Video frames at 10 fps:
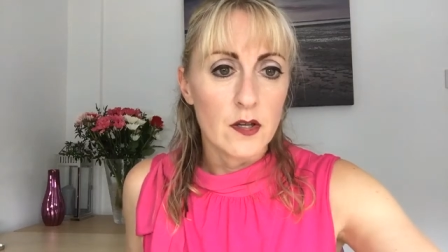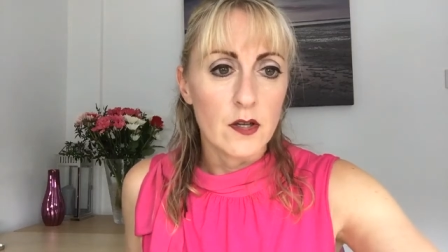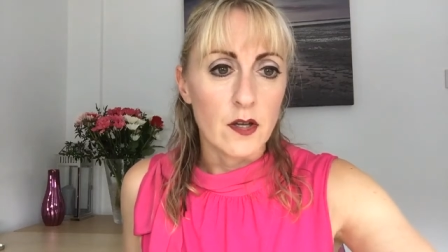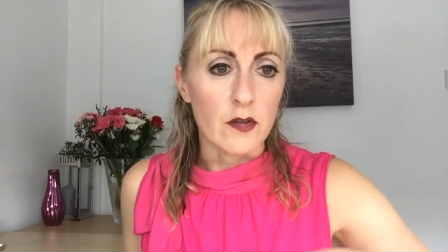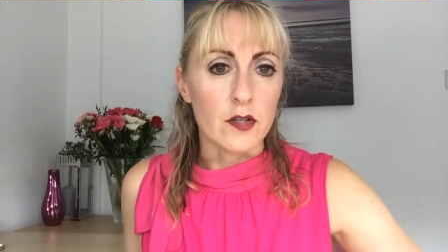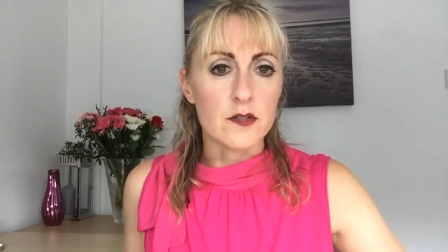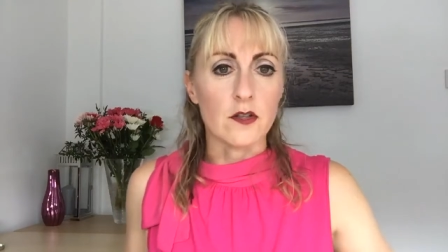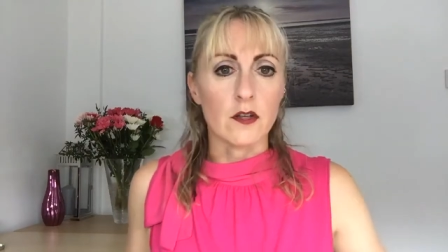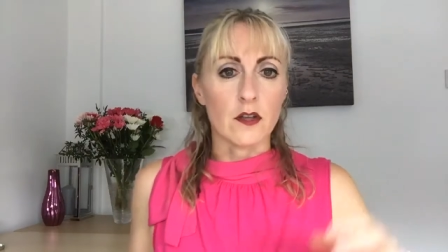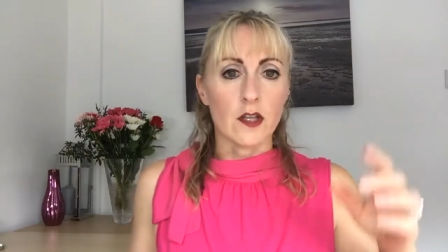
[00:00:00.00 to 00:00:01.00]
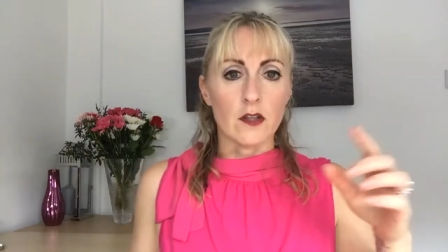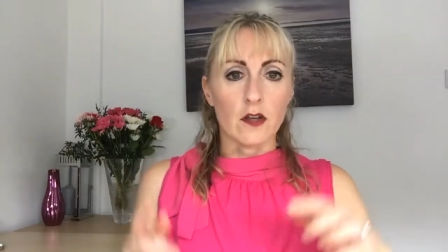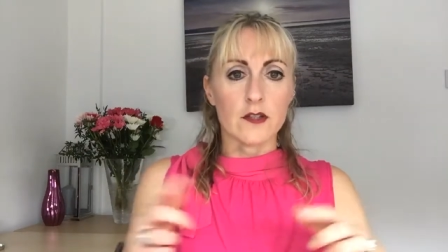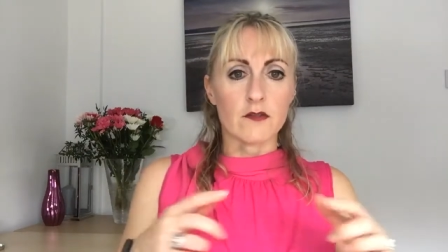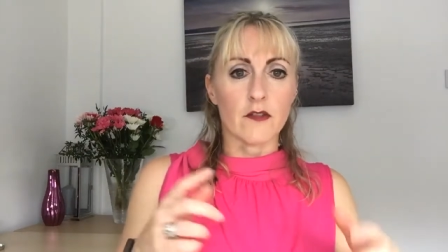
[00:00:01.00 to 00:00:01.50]
think you
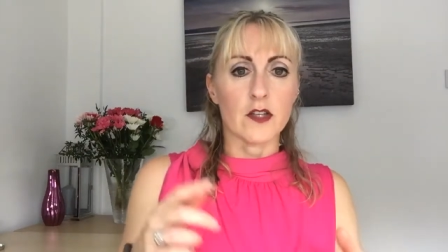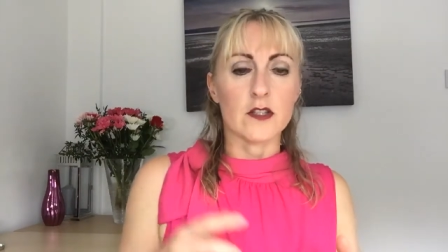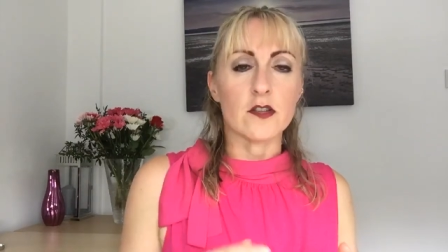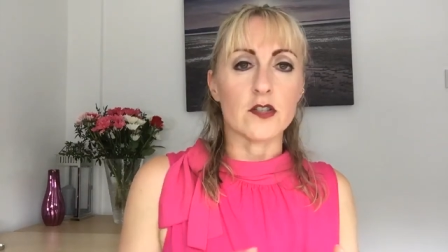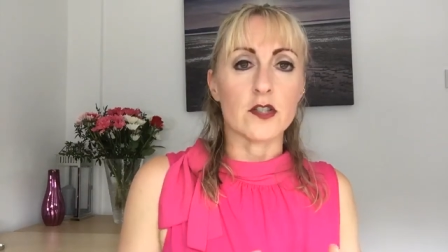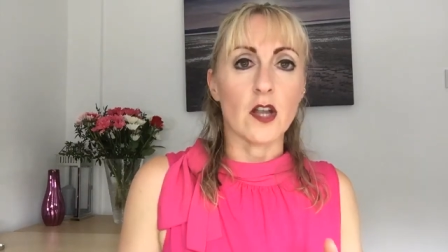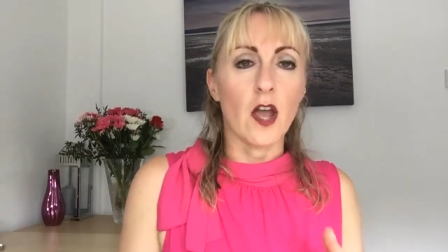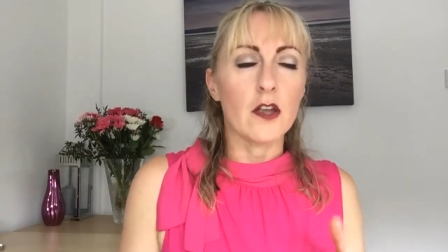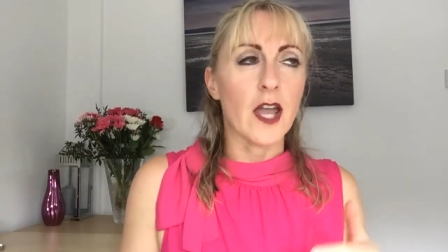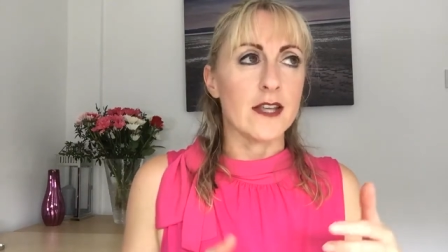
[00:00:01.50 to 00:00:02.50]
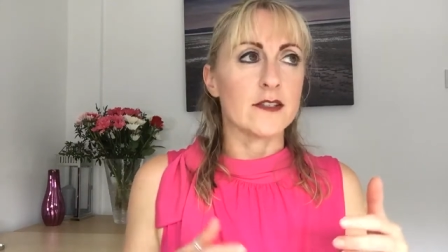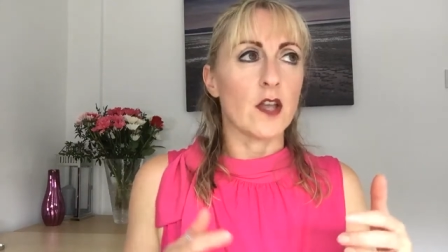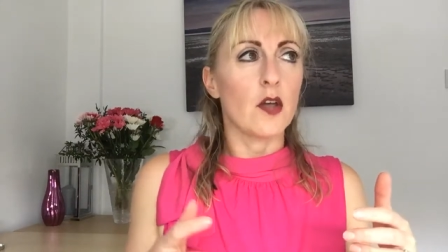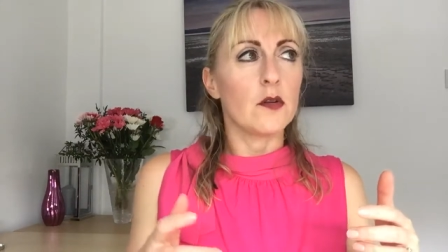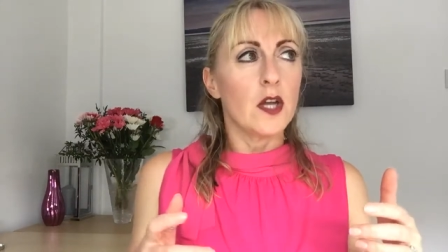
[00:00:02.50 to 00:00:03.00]
guys are having a discussion. Okay,
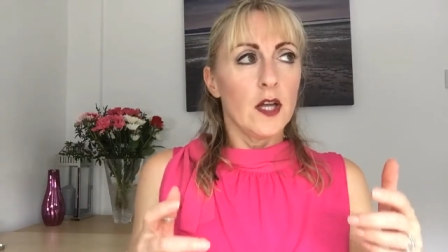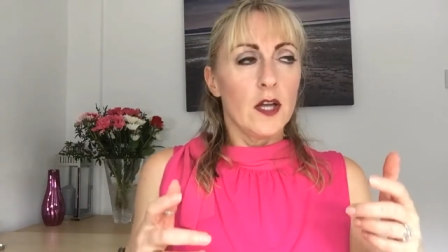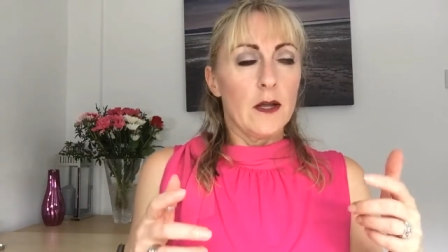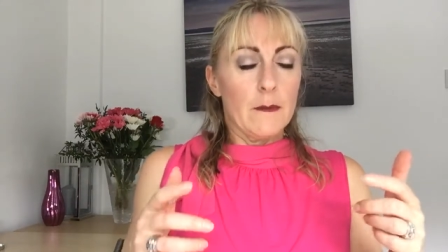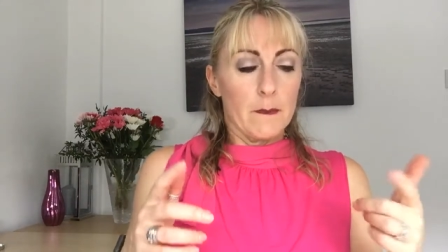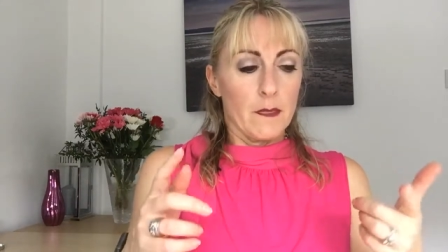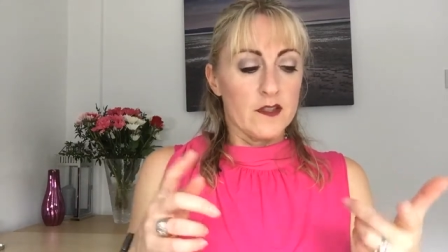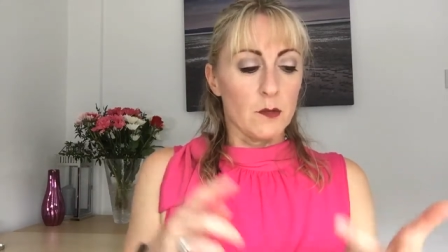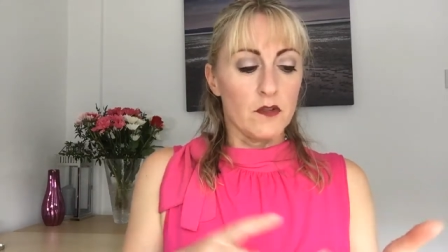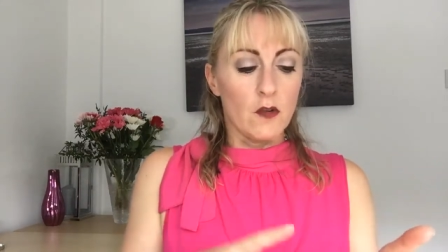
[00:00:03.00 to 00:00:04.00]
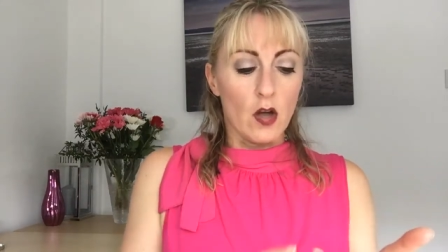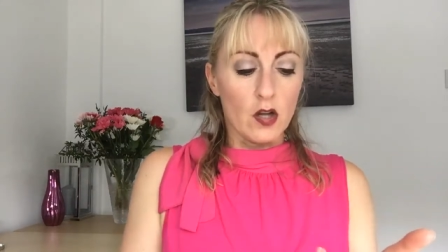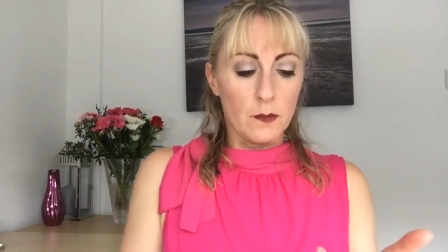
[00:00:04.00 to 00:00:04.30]
so we've got a couple